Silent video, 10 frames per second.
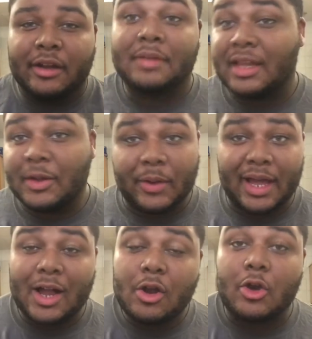But anyway,
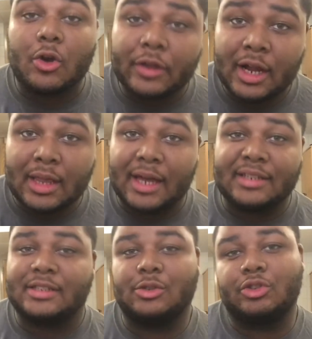I go to North Carolina
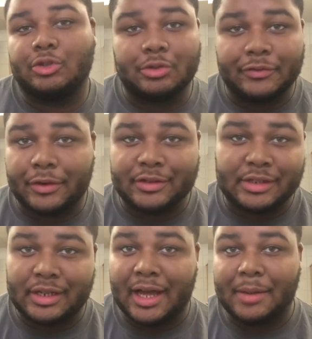Central University.